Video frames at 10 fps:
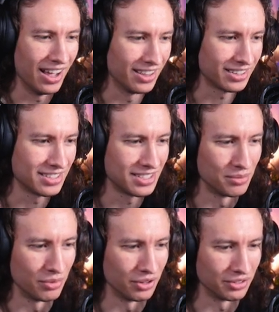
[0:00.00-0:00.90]
I like the
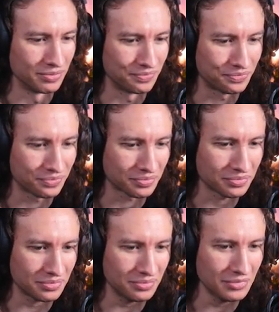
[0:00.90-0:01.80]
symbol
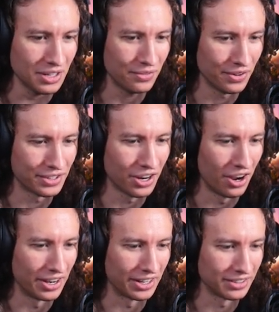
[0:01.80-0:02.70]
for
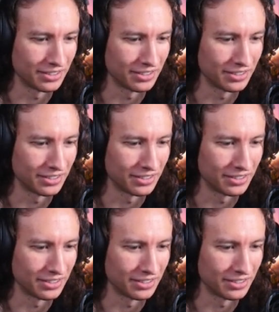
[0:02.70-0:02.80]
taunting.